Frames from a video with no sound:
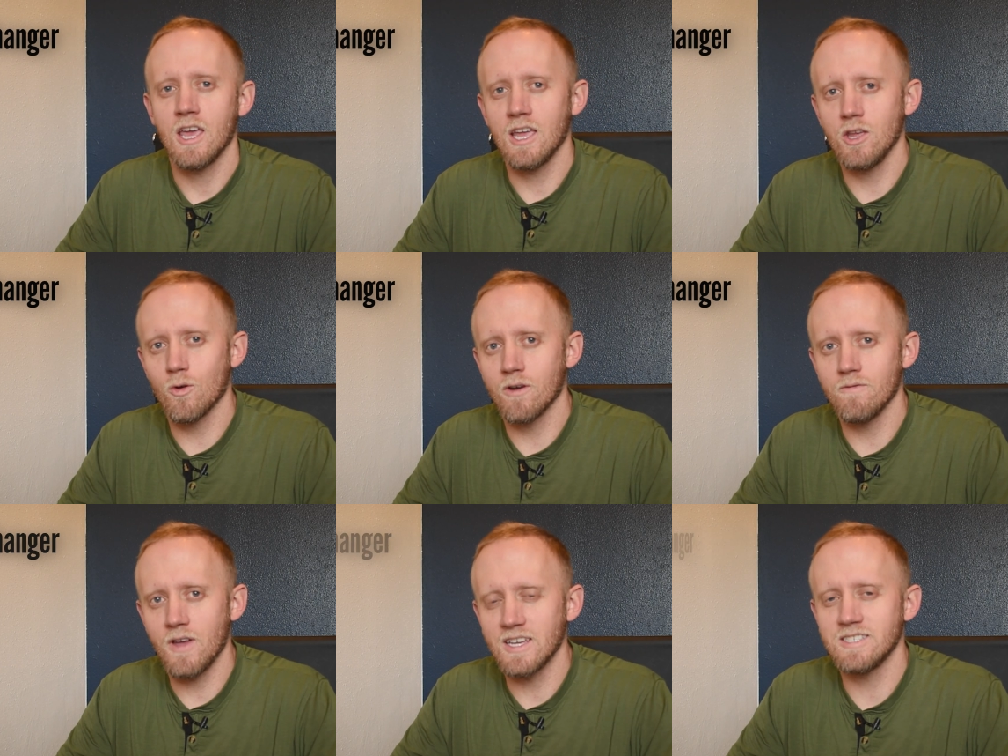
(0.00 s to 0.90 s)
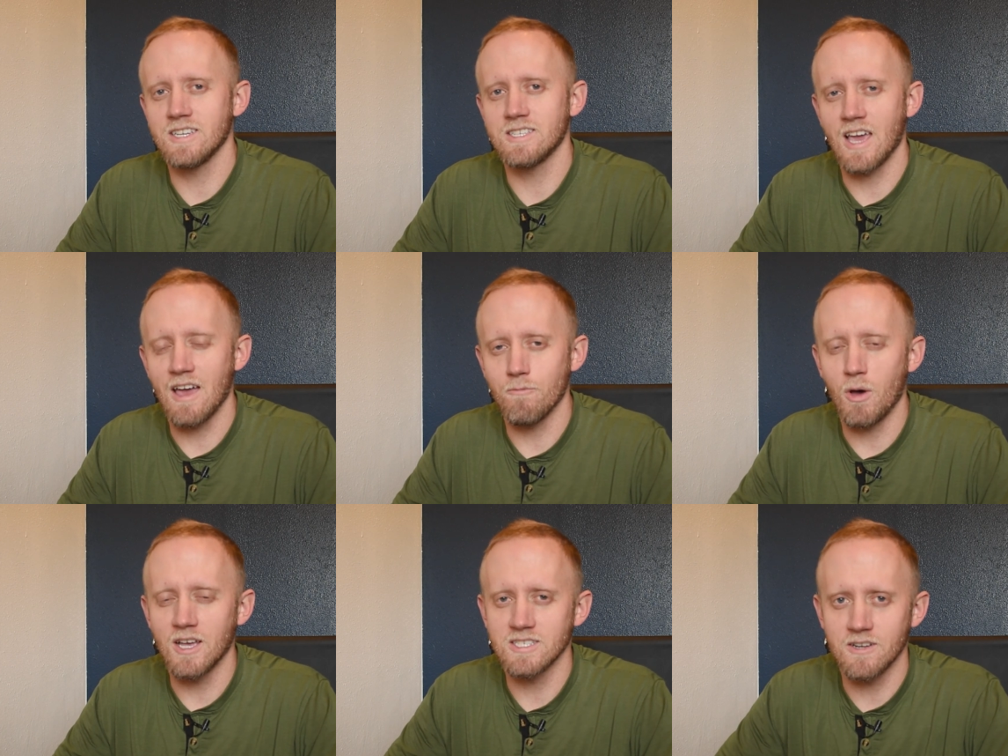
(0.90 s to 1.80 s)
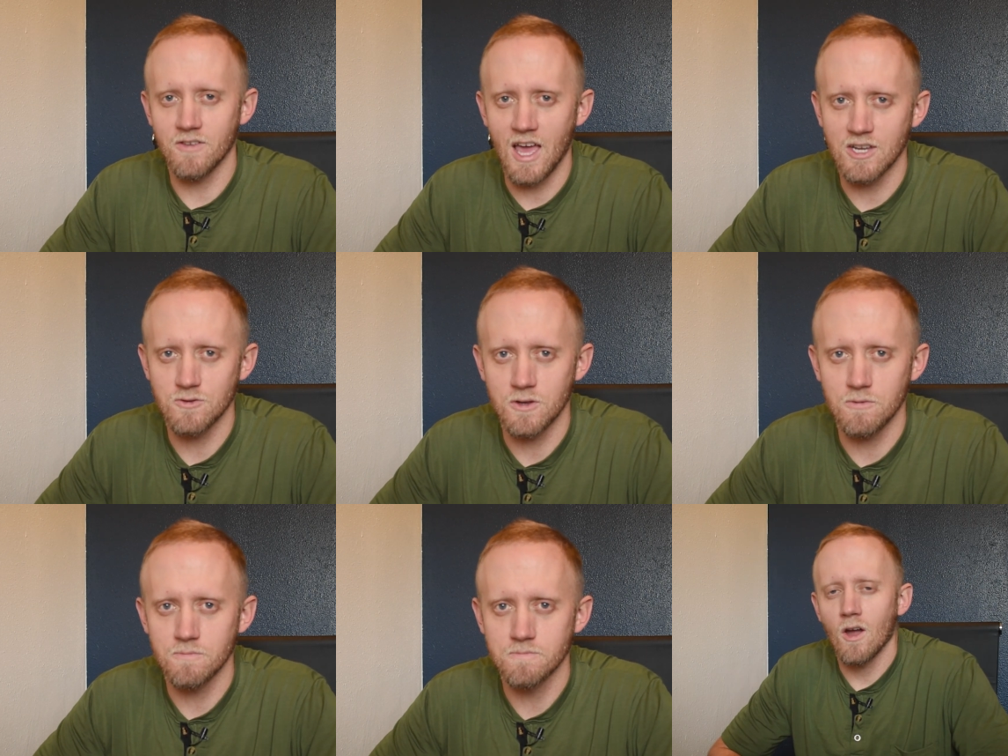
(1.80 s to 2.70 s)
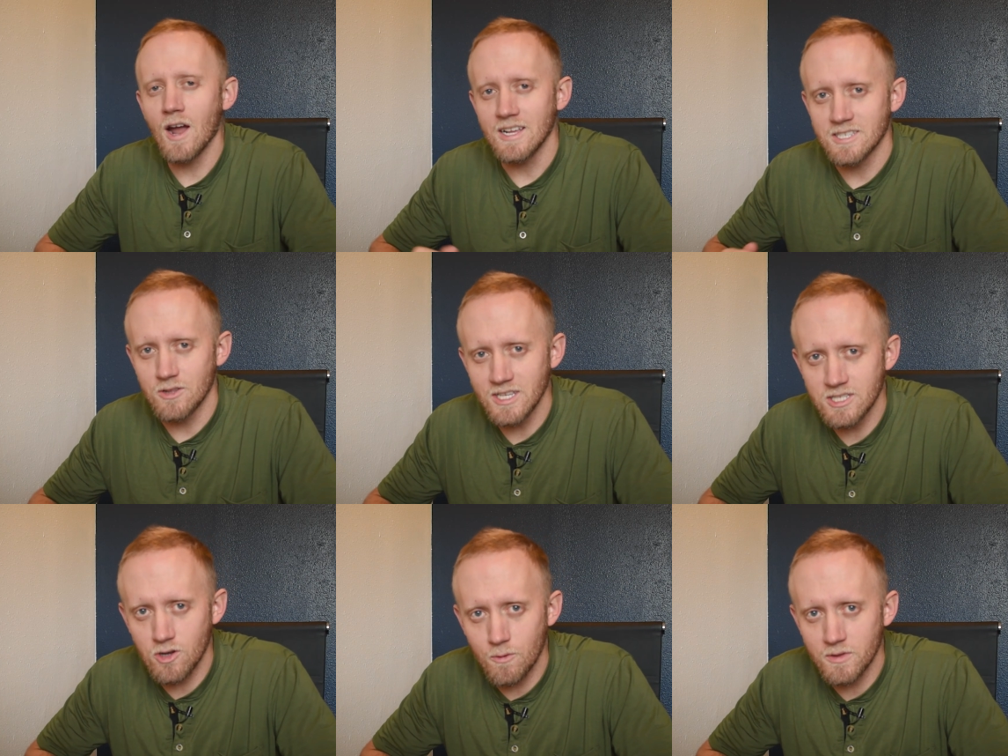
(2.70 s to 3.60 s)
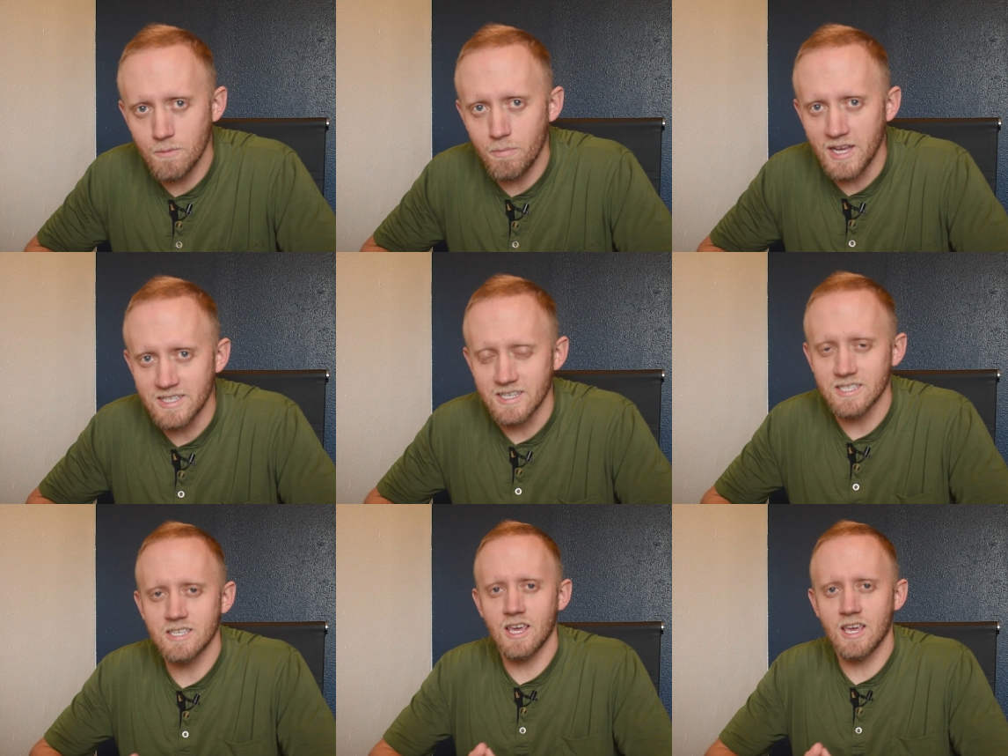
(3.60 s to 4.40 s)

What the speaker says: in your investing to have positive cash flow. All right, so let's start with the basics.